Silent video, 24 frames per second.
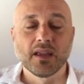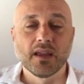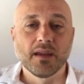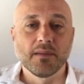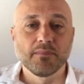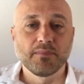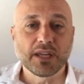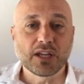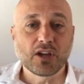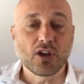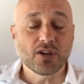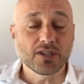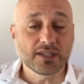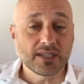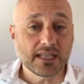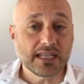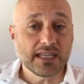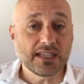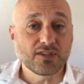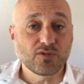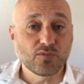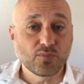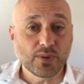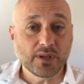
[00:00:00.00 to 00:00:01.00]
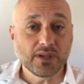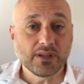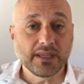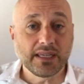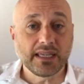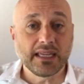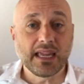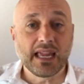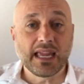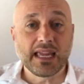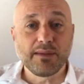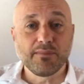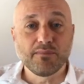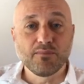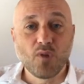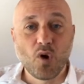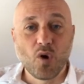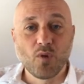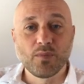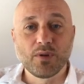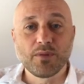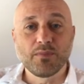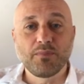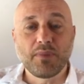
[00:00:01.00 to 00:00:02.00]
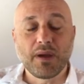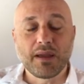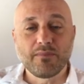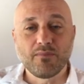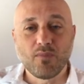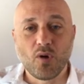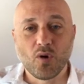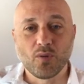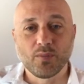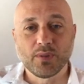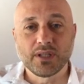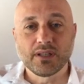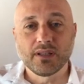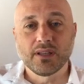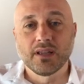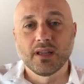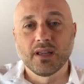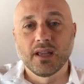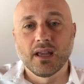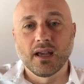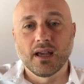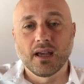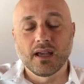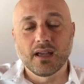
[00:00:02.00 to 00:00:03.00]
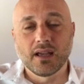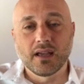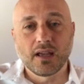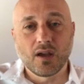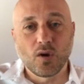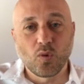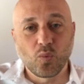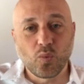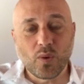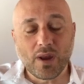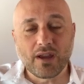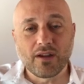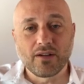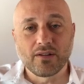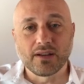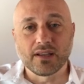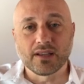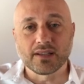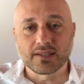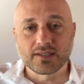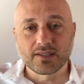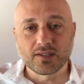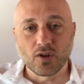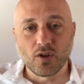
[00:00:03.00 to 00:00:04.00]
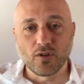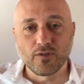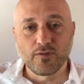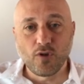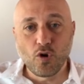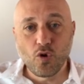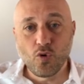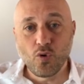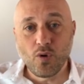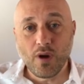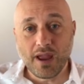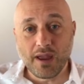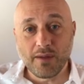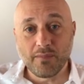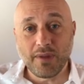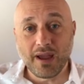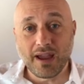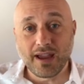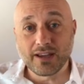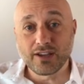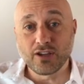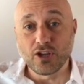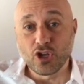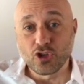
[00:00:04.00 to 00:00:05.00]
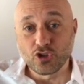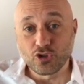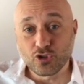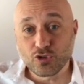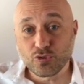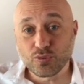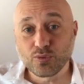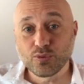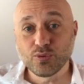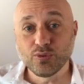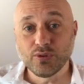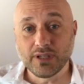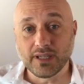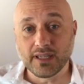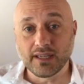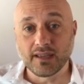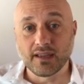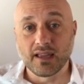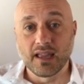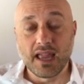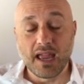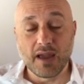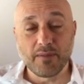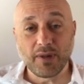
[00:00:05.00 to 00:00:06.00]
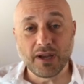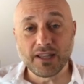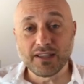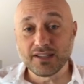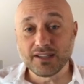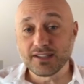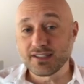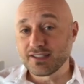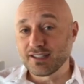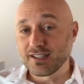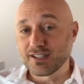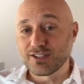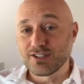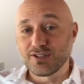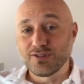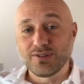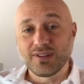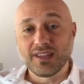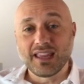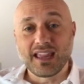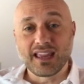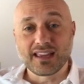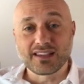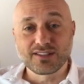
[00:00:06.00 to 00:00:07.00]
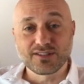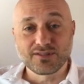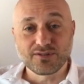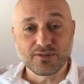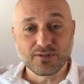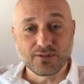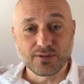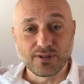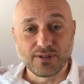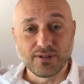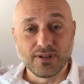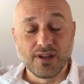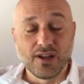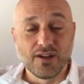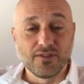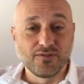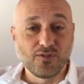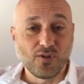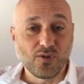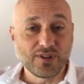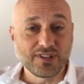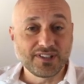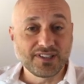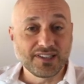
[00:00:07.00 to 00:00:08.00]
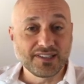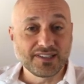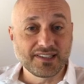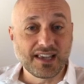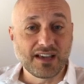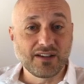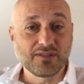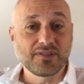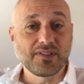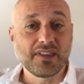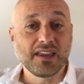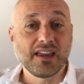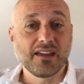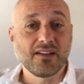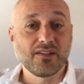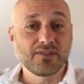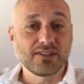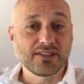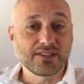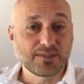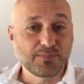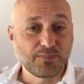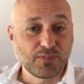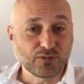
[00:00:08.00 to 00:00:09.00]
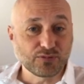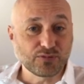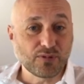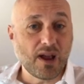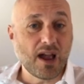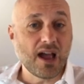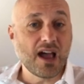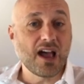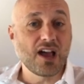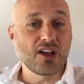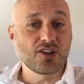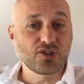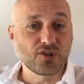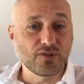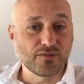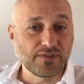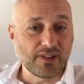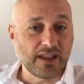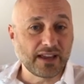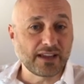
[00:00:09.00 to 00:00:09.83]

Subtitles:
because it is really a moment by moment awareness of who am I truly. Am I listening to the external voices out there, this barrage of